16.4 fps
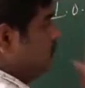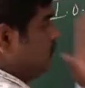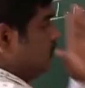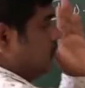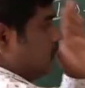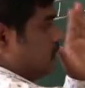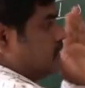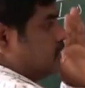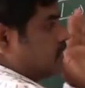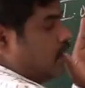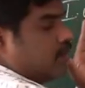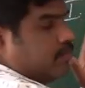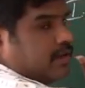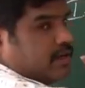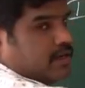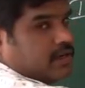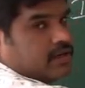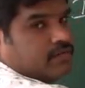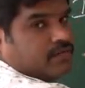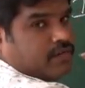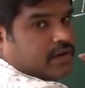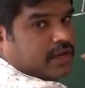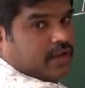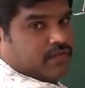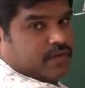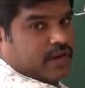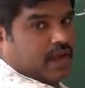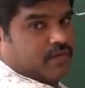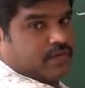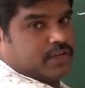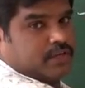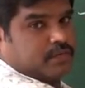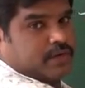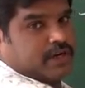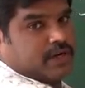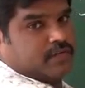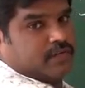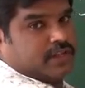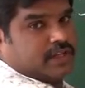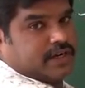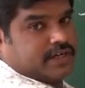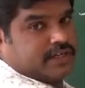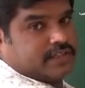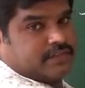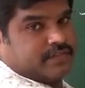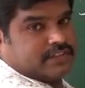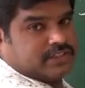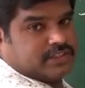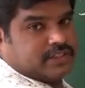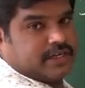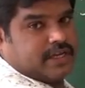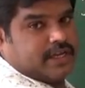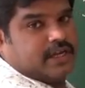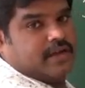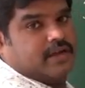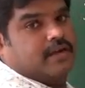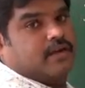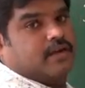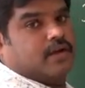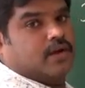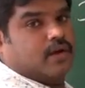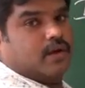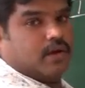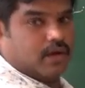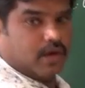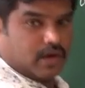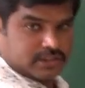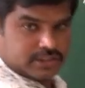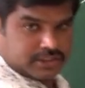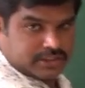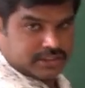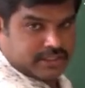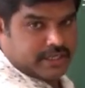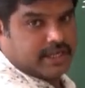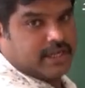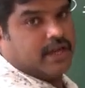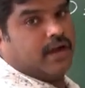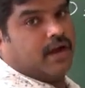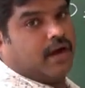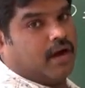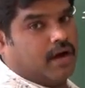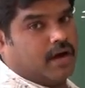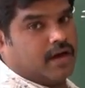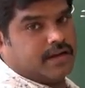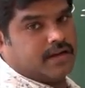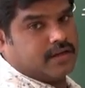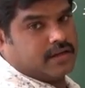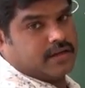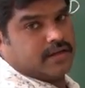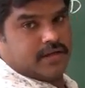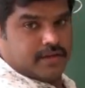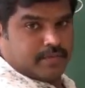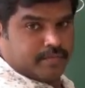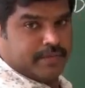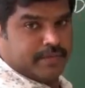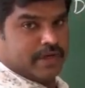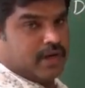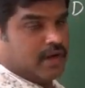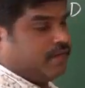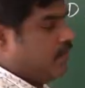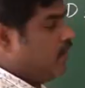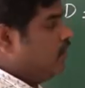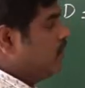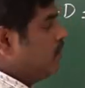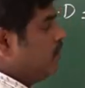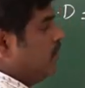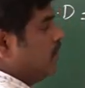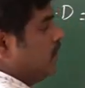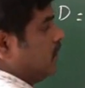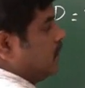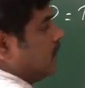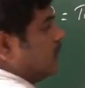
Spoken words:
This is common for every average period, whether it is first day, last day or middle of every month,